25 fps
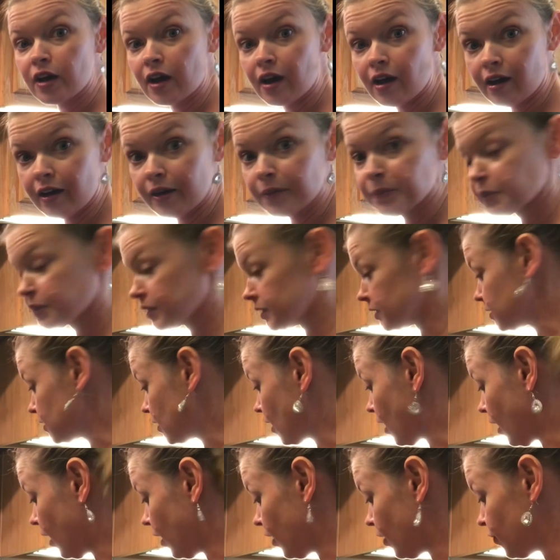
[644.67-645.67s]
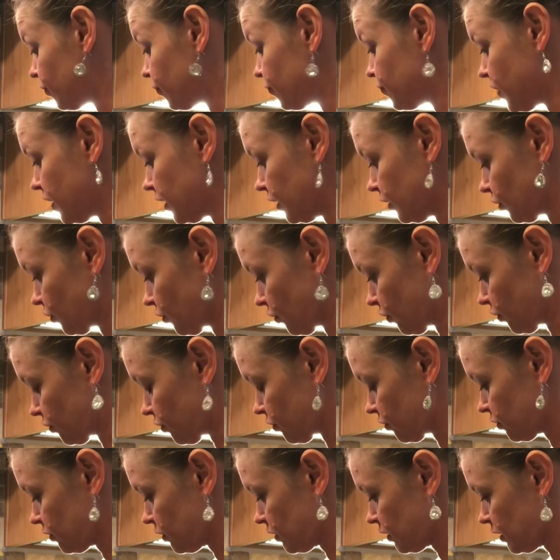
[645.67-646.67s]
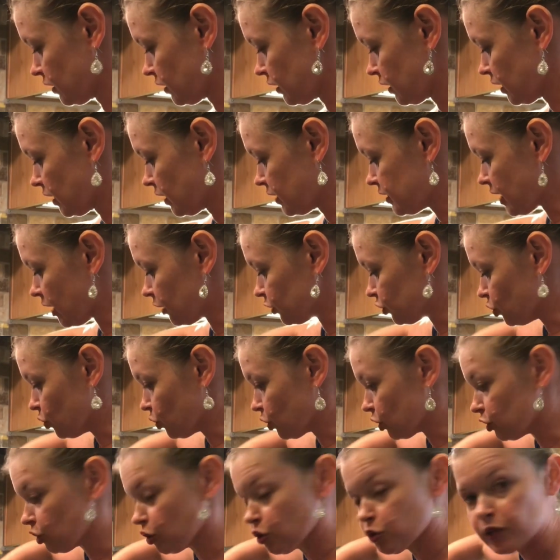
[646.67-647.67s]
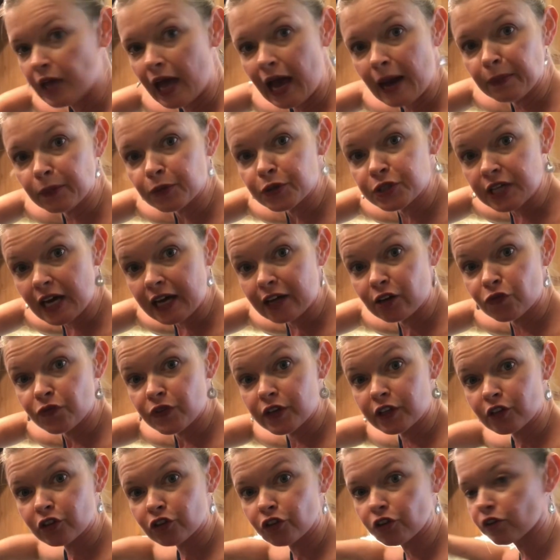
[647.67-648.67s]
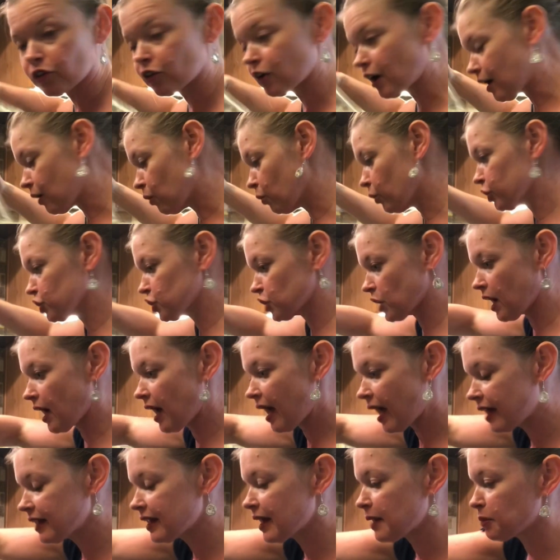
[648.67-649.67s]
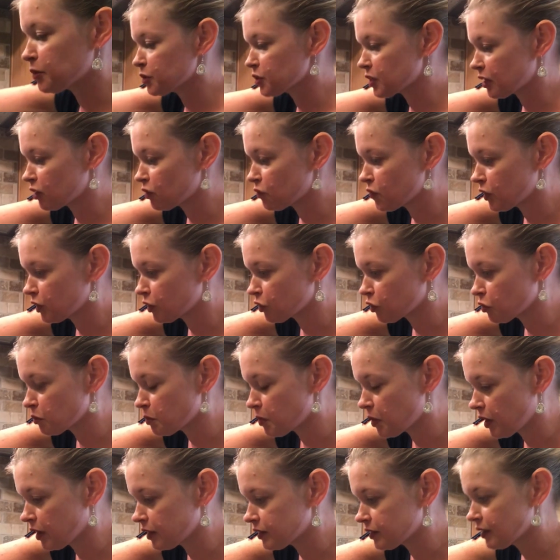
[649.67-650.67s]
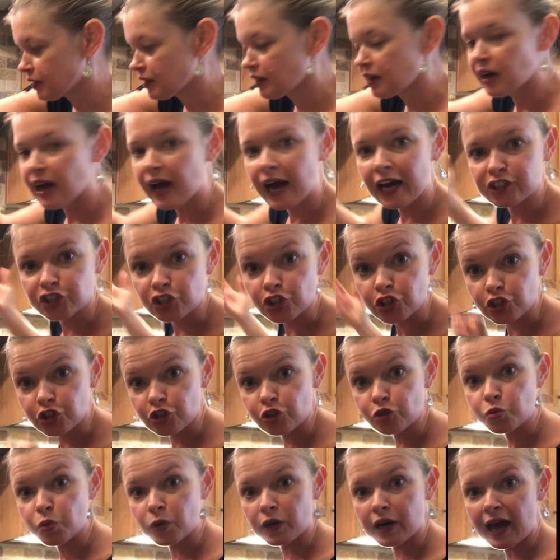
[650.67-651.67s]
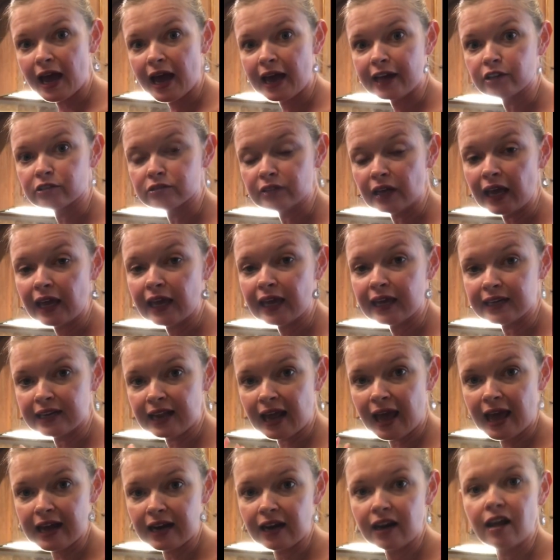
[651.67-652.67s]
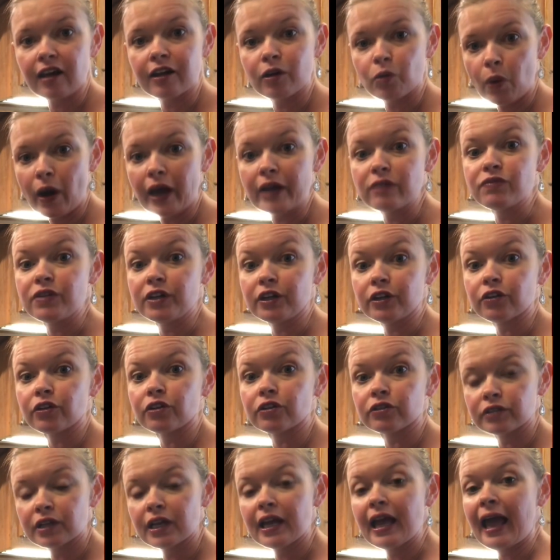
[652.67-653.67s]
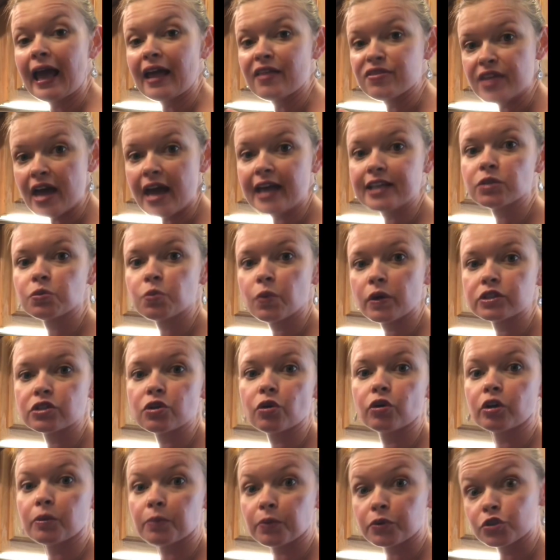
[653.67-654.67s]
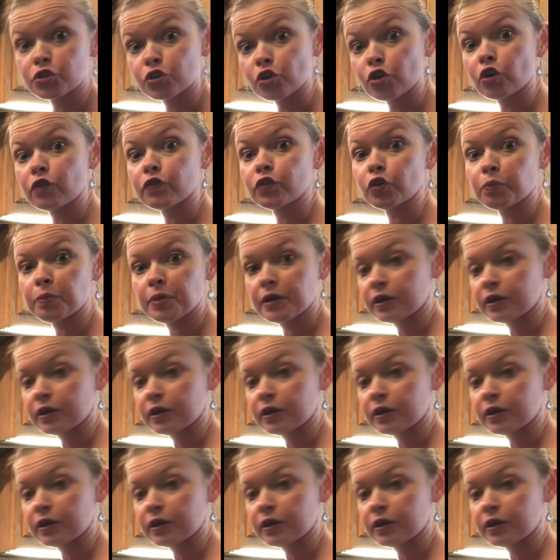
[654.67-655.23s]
cups of vinegar. Now you could use apple cider vinegar. I wish I had apple cider vinegar, but I just used what I had on hand. I had a lot of white vinegar, and that's what's going to preserve your